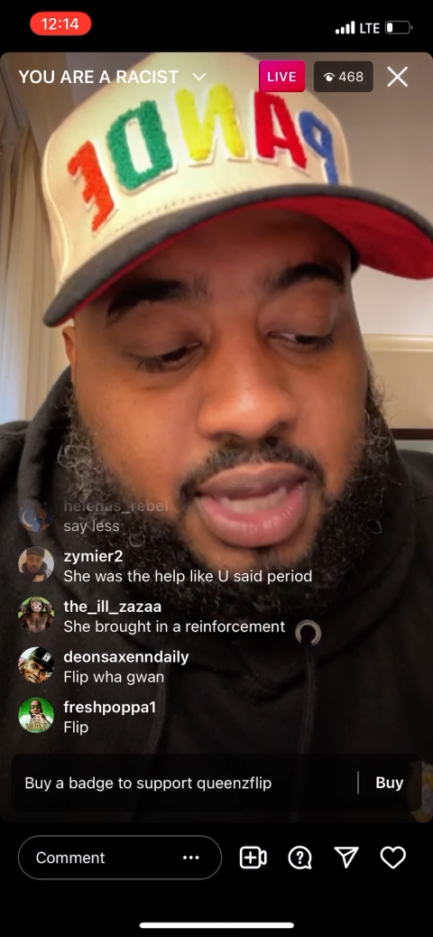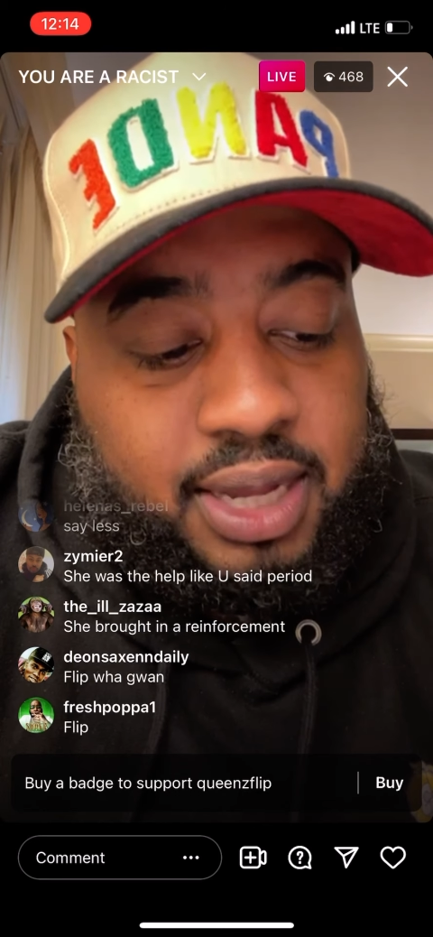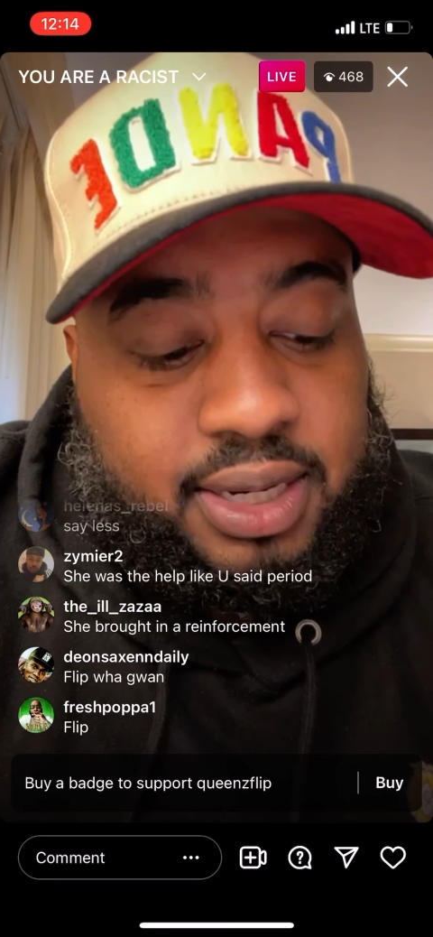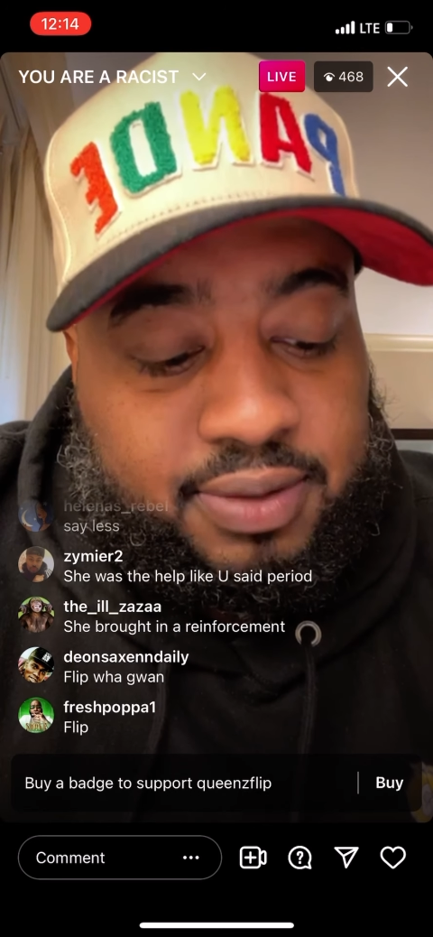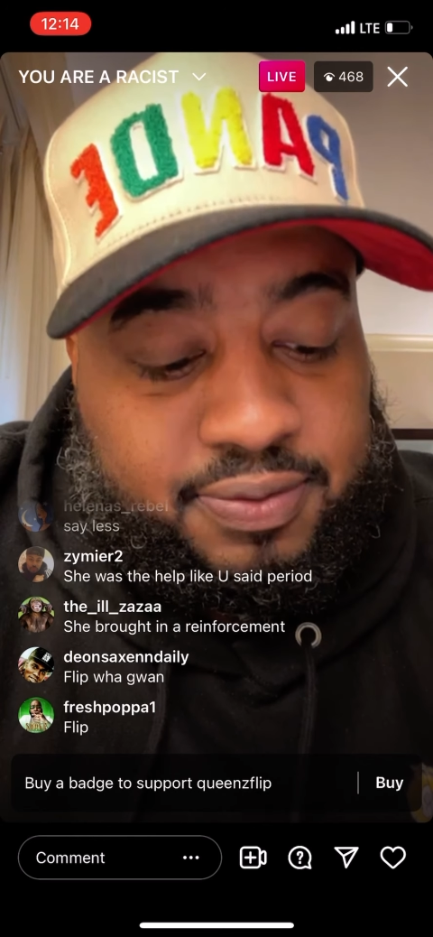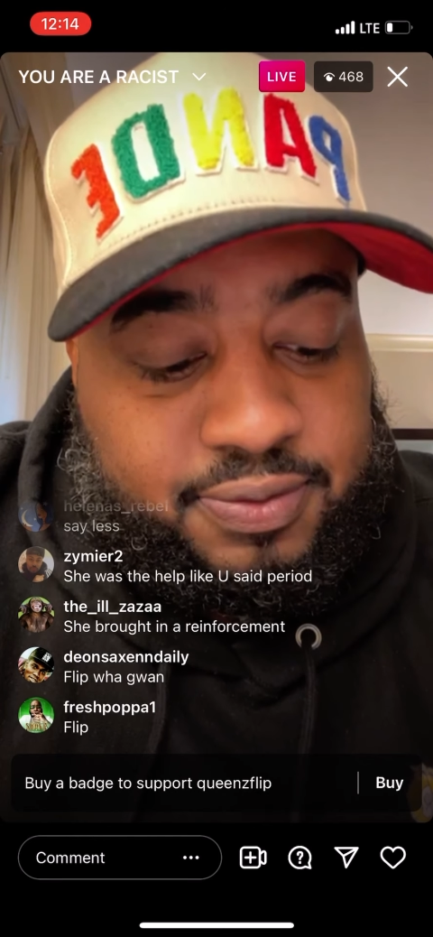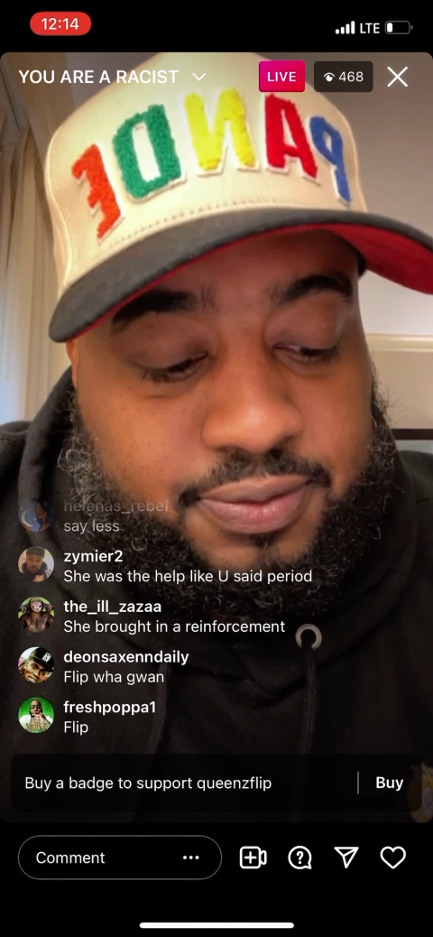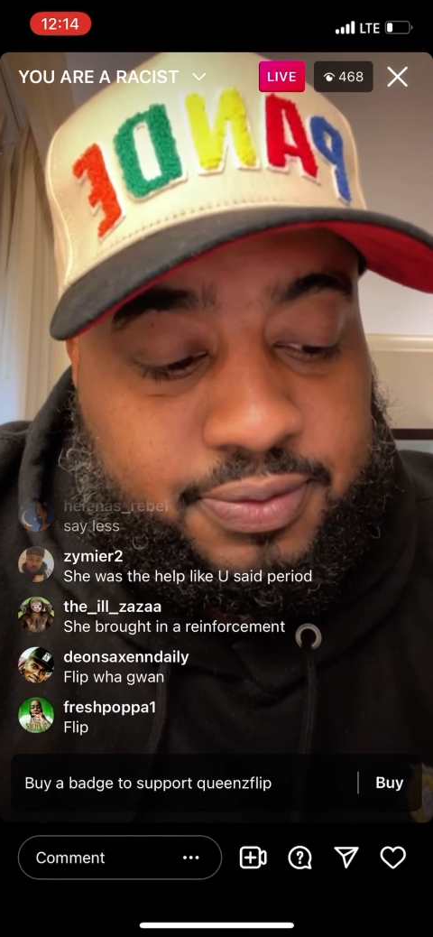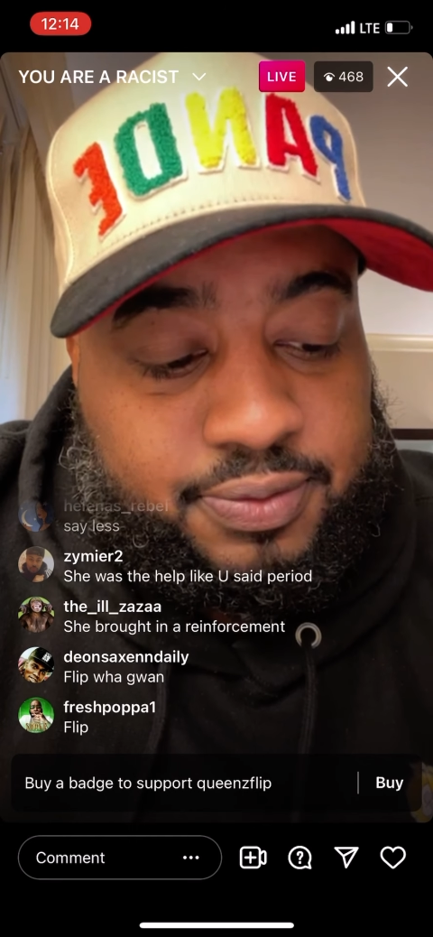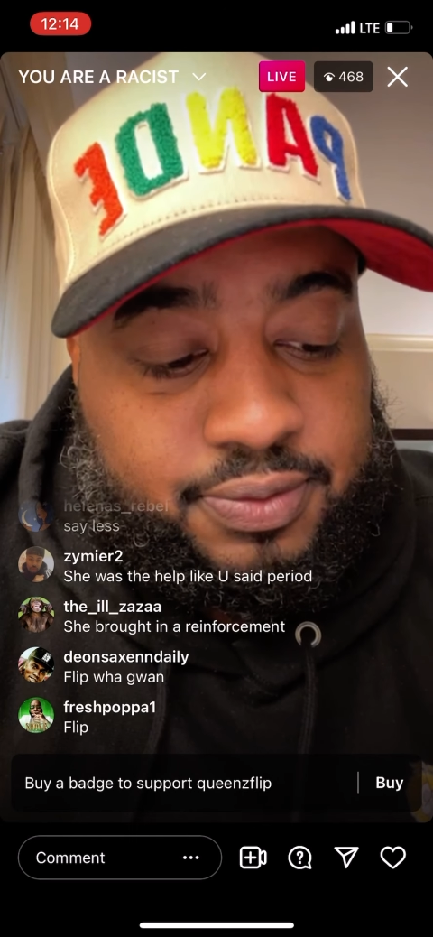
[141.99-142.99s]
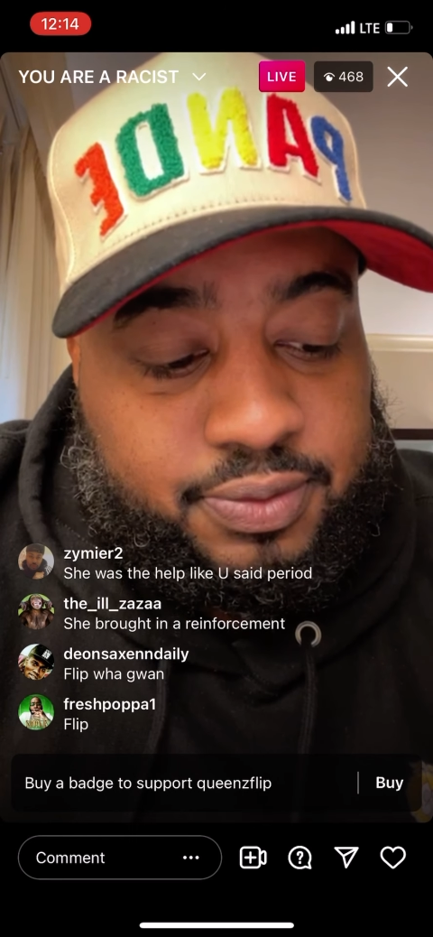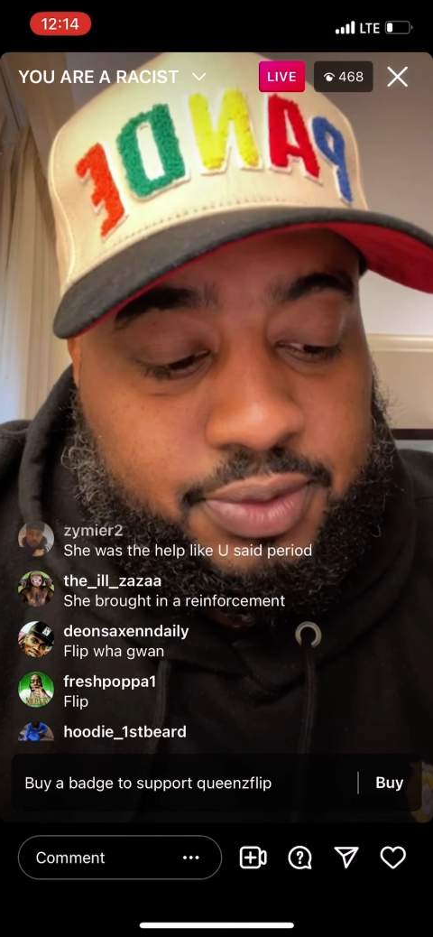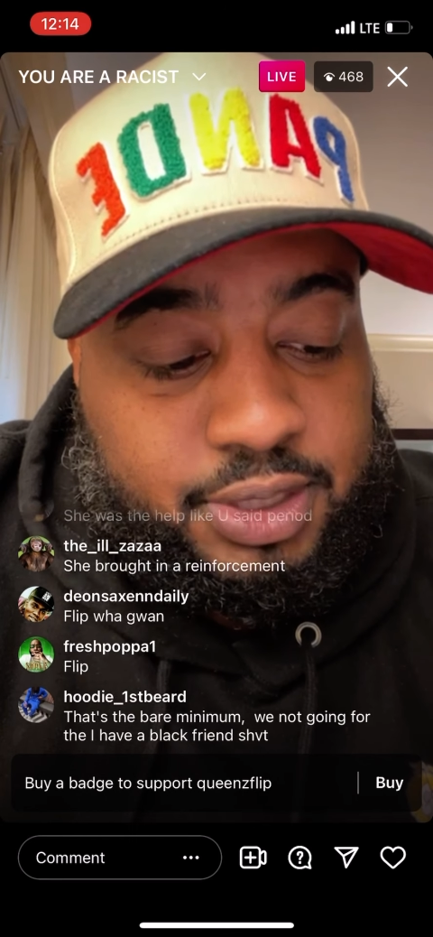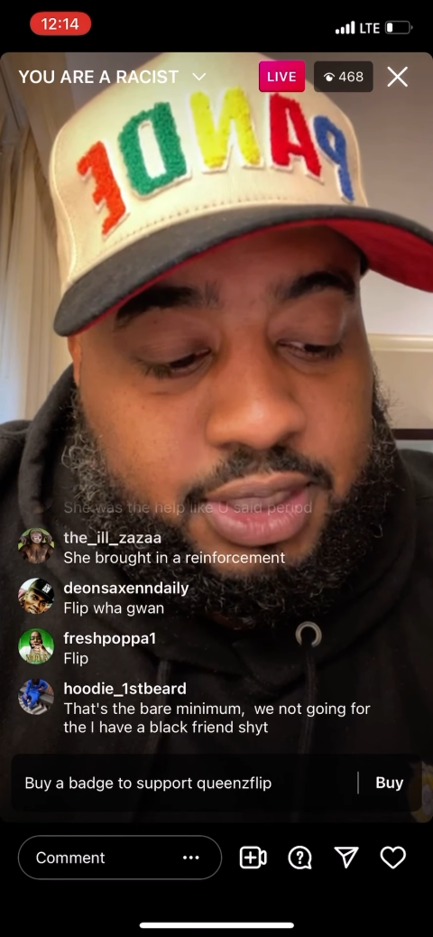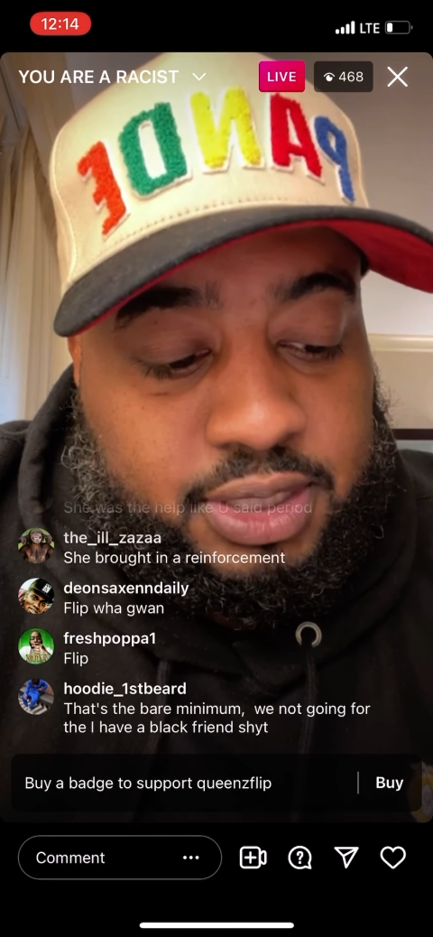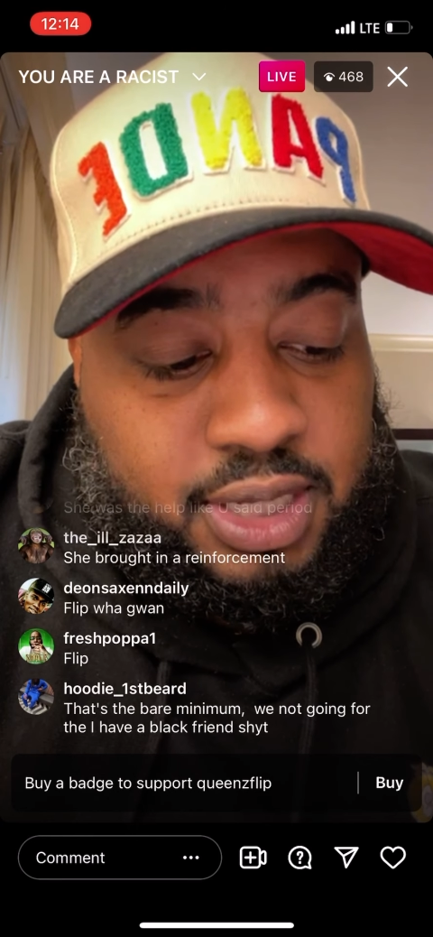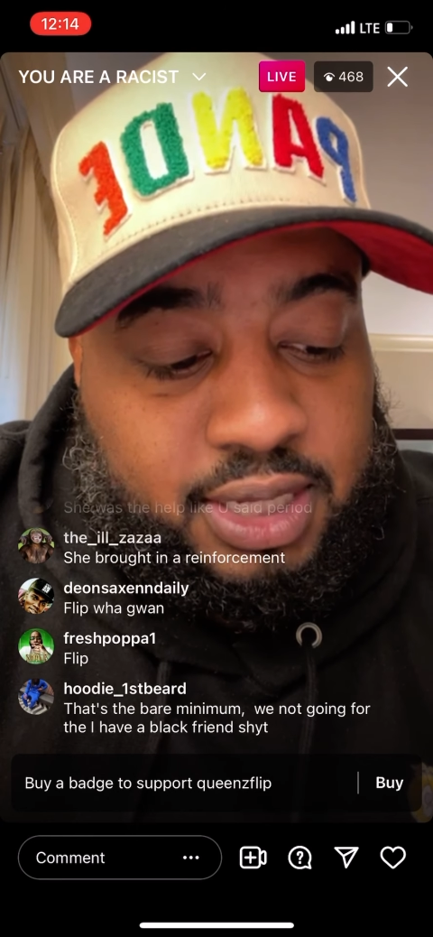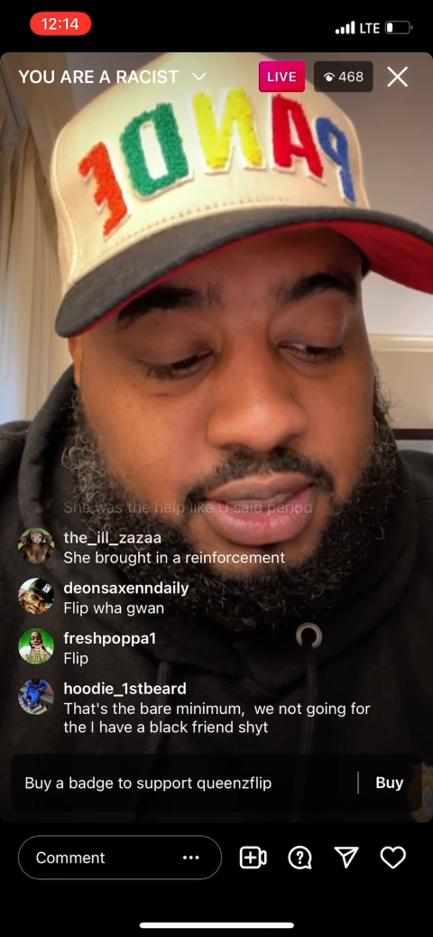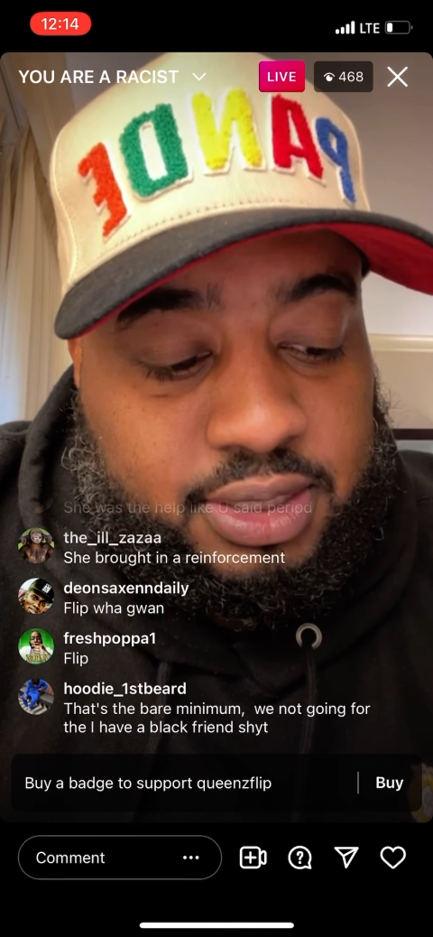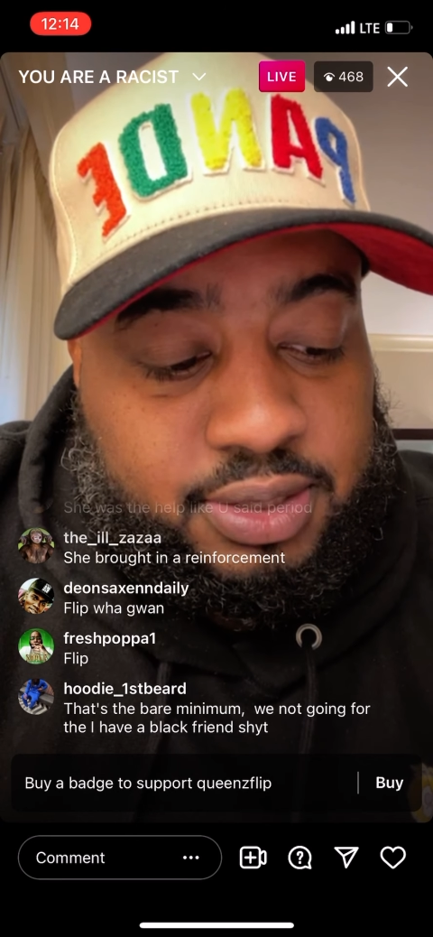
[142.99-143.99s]
negative, she
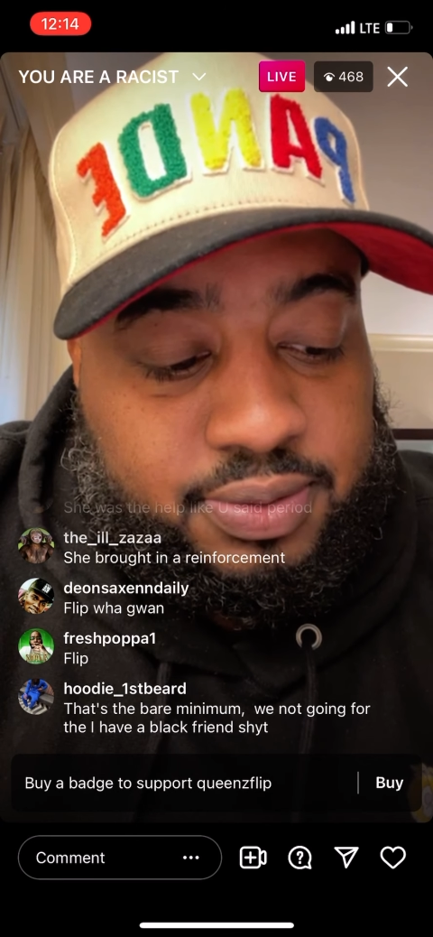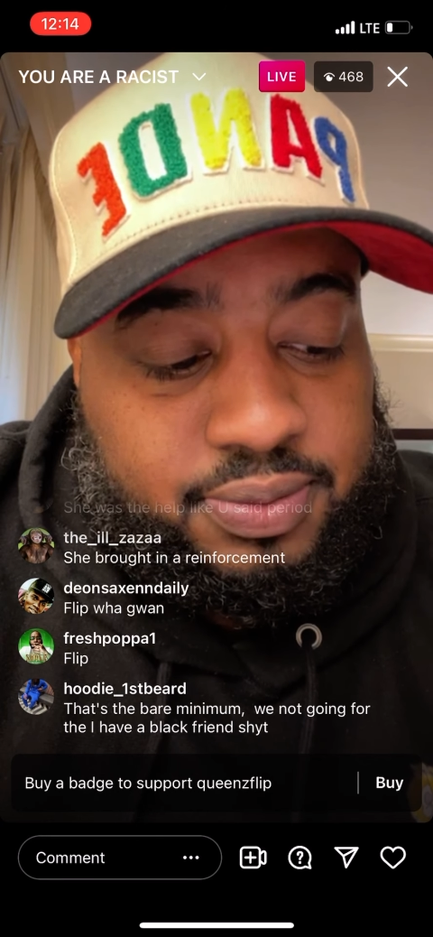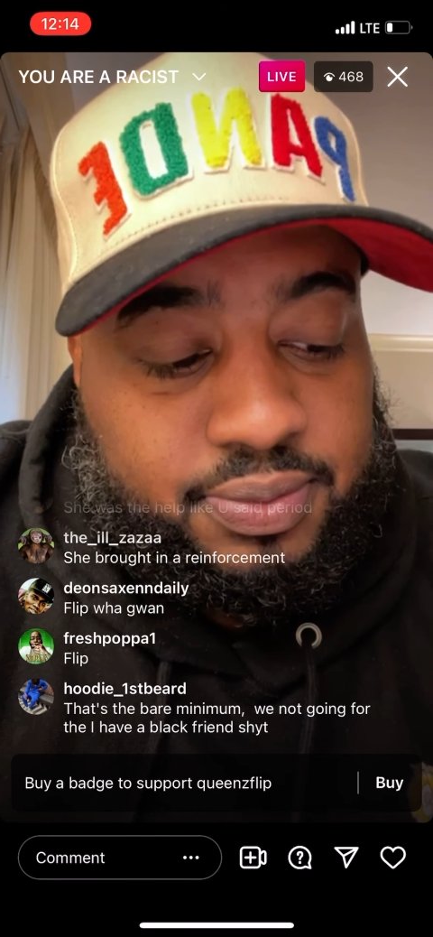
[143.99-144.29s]
states.